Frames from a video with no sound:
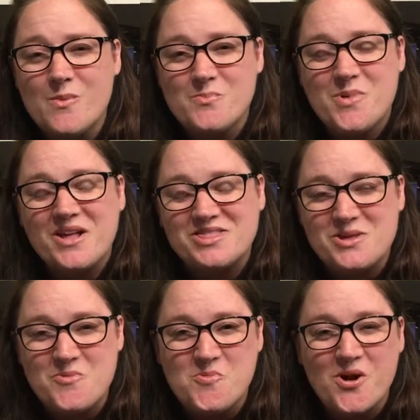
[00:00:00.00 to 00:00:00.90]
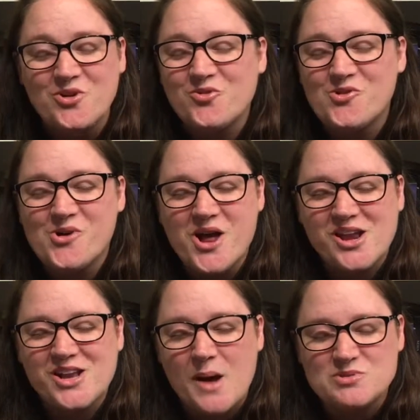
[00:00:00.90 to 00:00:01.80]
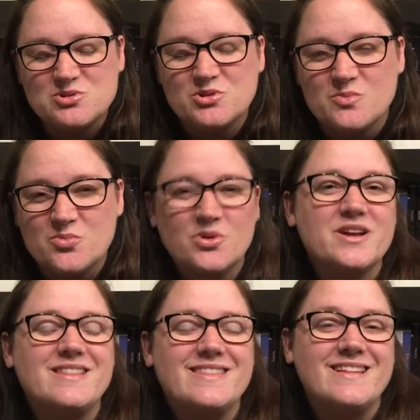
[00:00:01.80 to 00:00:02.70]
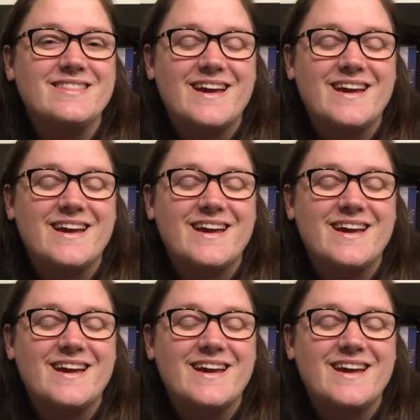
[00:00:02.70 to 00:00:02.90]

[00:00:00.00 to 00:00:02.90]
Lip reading: But the wonderful and absolutely brilliant thing